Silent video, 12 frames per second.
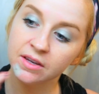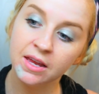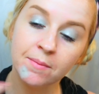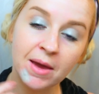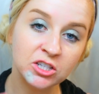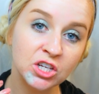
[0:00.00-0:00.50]

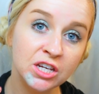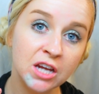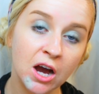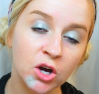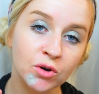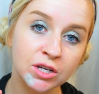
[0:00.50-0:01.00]
And I'm actually
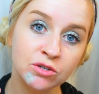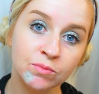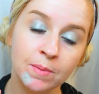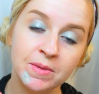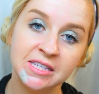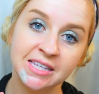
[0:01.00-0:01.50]
not going to
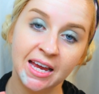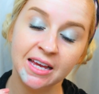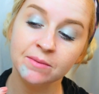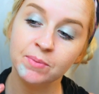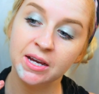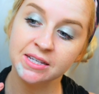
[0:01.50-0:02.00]
rub this
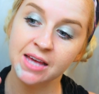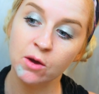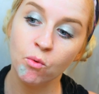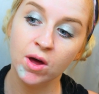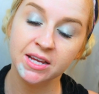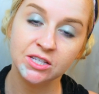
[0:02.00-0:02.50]
in because I
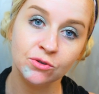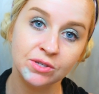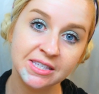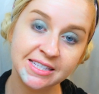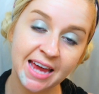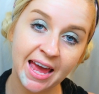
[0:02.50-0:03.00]
want it to
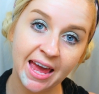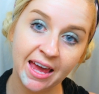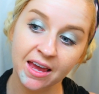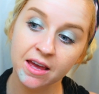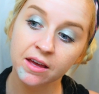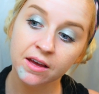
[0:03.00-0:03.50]

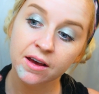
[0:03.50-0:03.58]
stay